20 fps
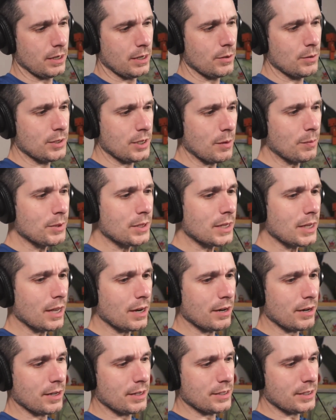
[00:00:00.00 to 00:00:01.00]
It was able to get
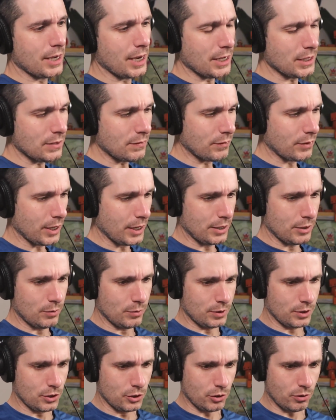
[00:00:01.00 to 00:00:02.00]
it on TestFlight, and there
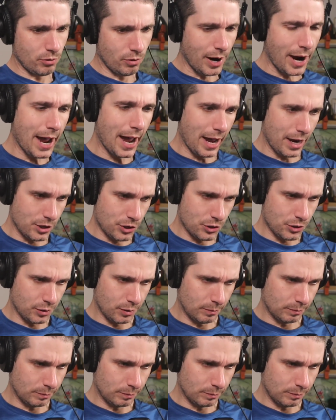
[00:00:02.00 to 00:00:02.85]
was this crash